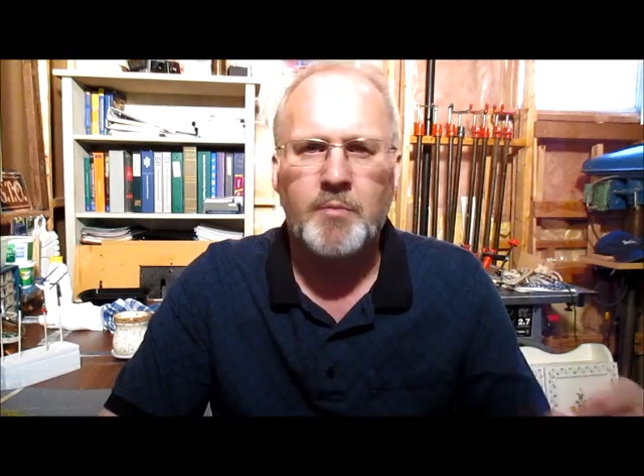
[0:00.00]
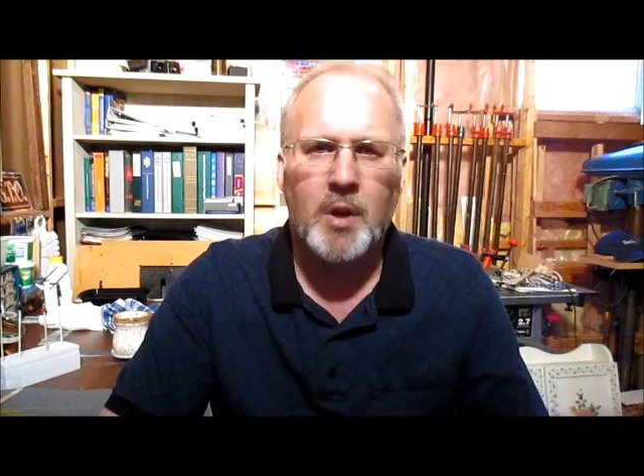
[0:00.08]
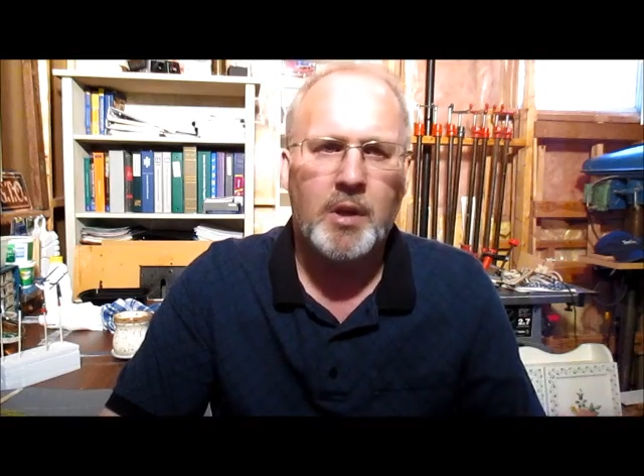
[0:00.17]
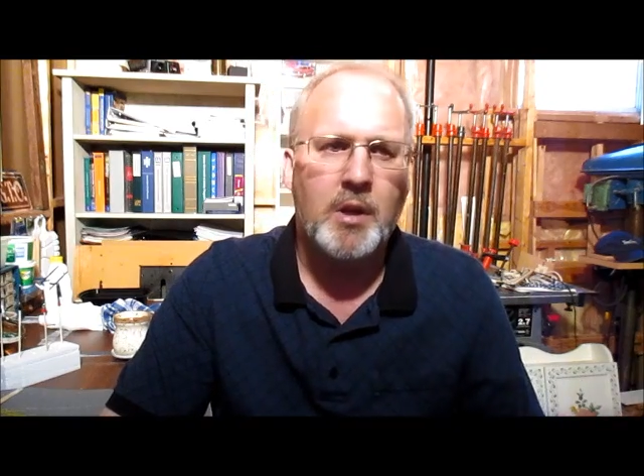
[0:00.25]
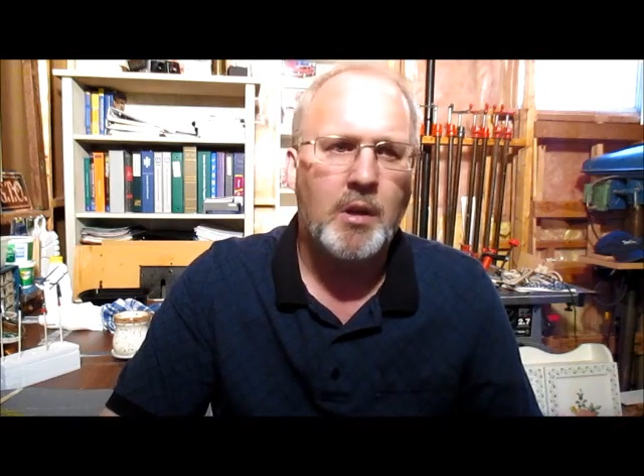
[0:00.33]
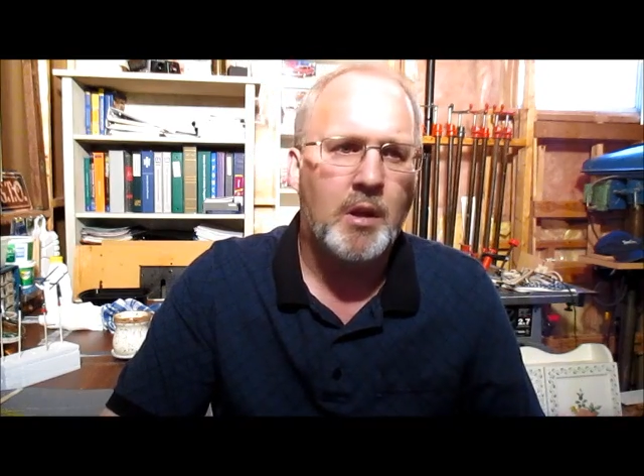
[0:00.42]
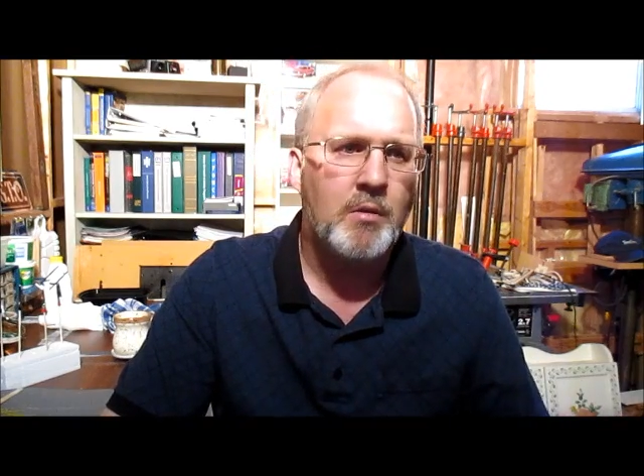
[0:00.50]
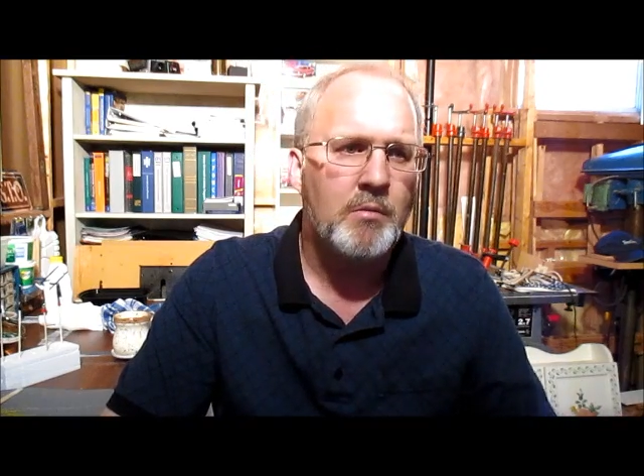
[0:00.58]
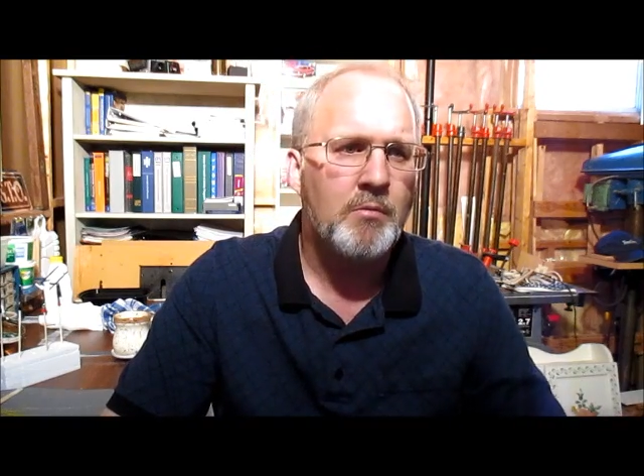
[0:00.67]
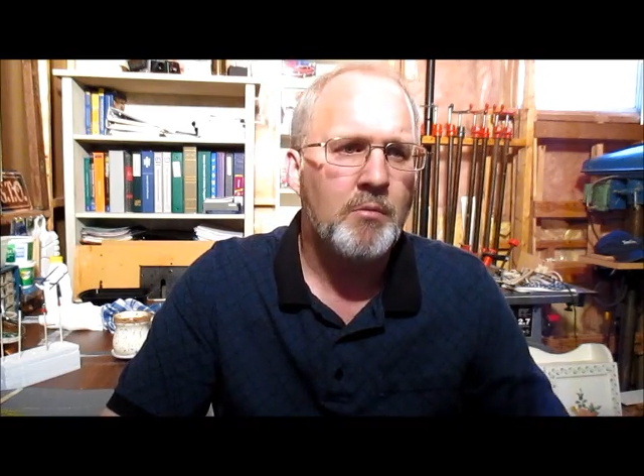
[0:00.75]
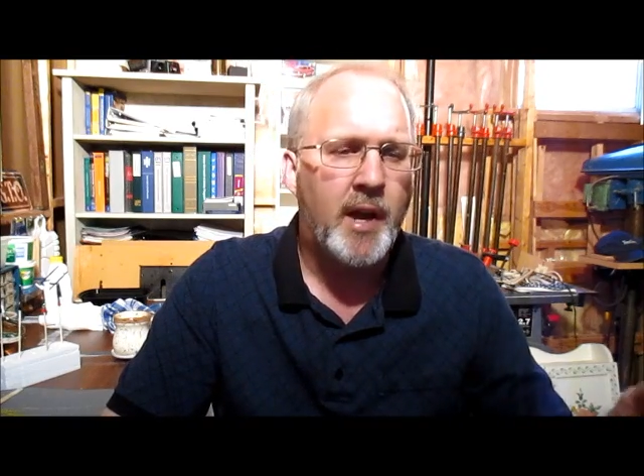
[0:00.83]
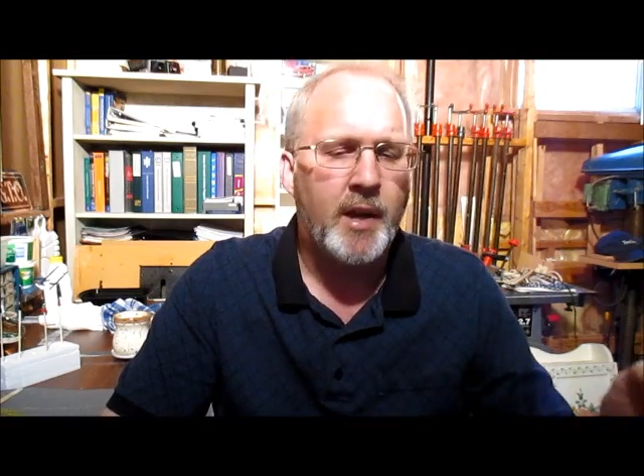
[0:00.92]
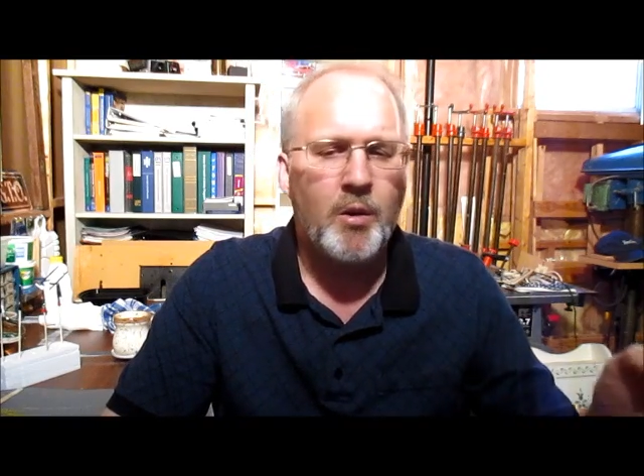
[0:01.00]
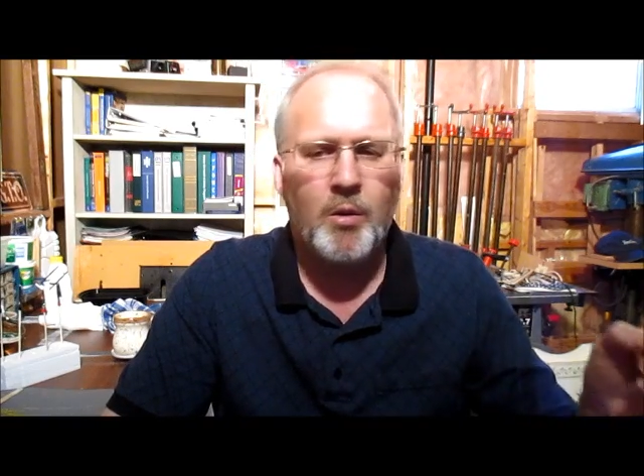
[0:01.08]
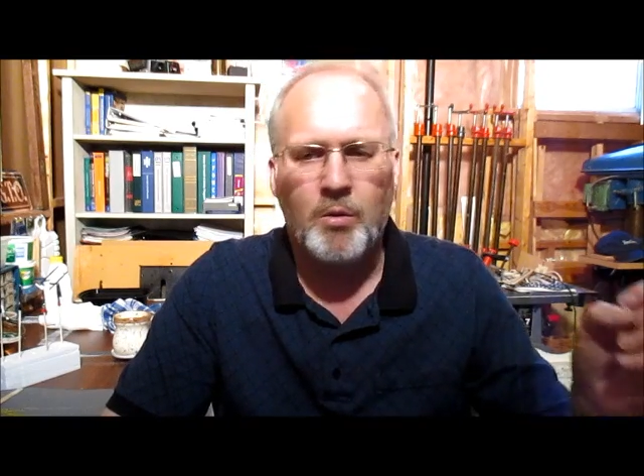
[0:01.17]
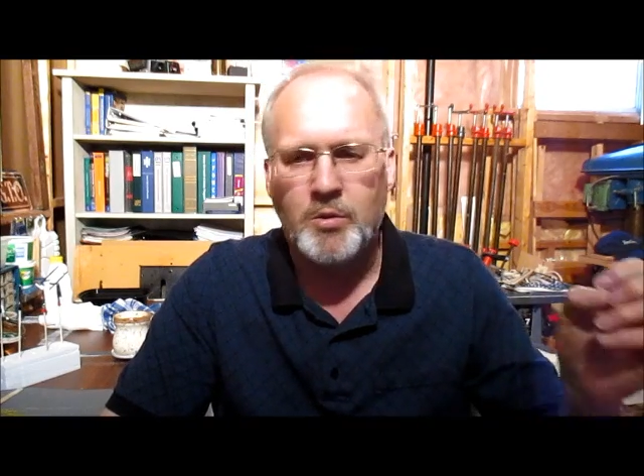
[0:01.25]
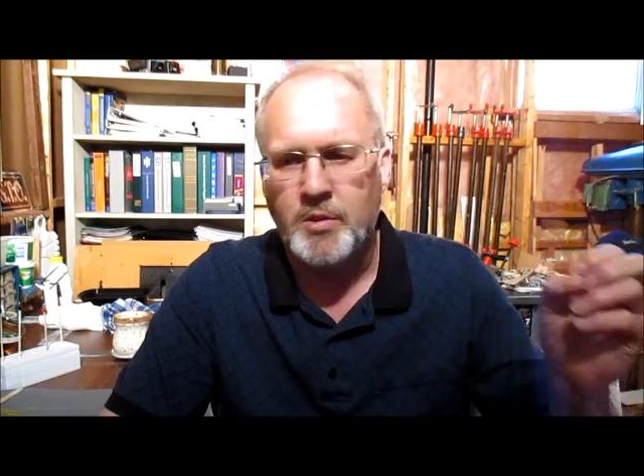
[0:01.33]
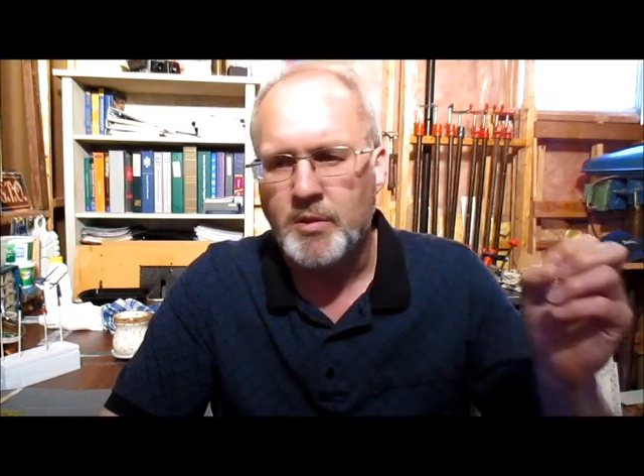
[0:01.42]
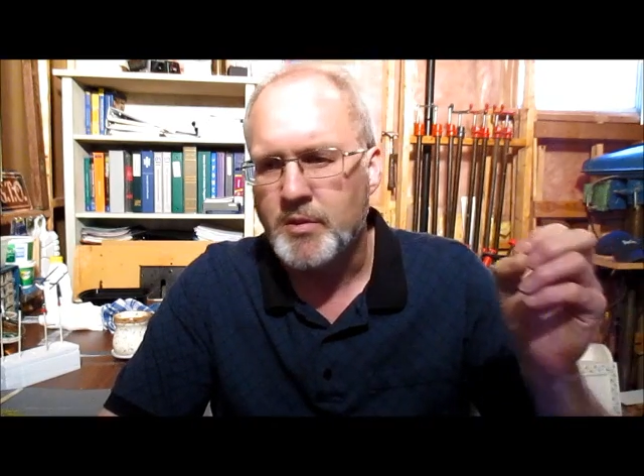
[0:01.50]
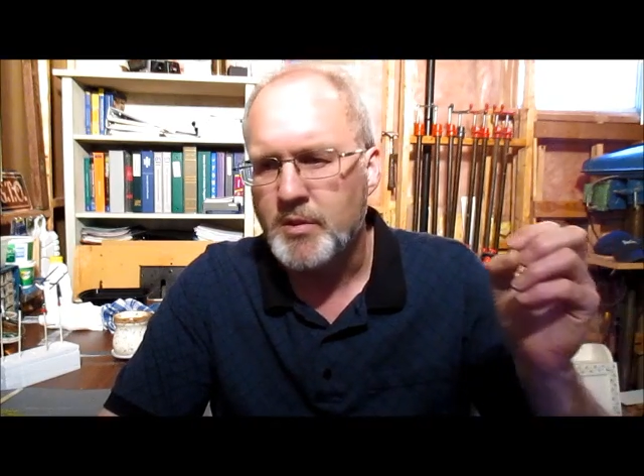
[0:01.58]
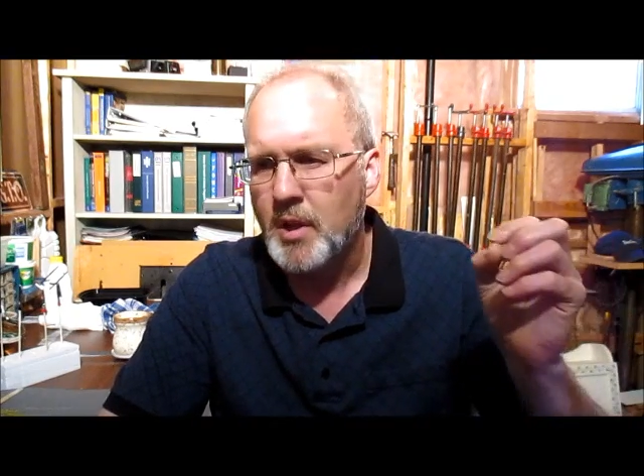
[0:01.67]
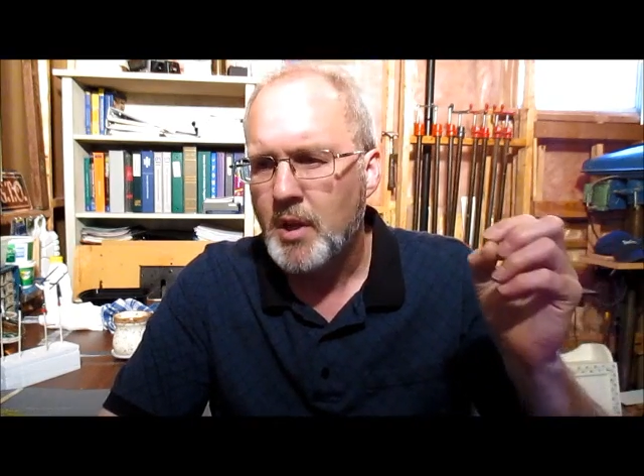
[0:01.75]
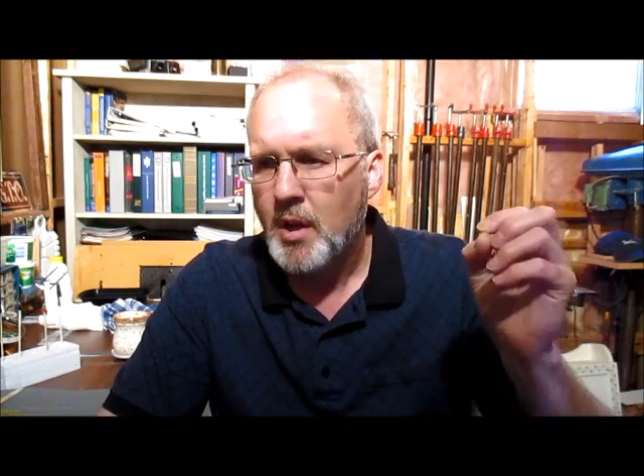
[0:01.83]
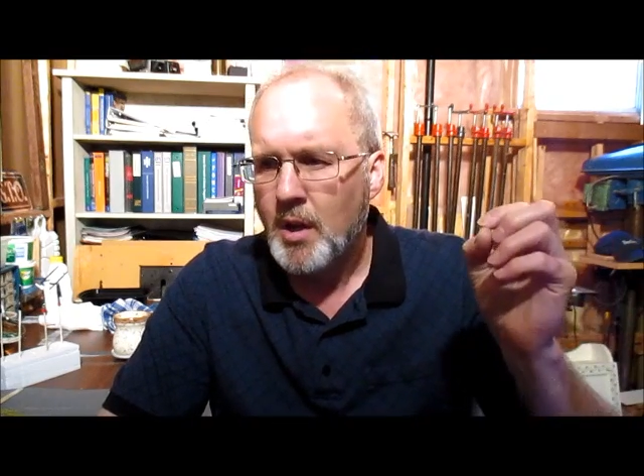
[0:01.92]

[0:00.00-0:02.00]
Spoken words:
marking on rad hoses,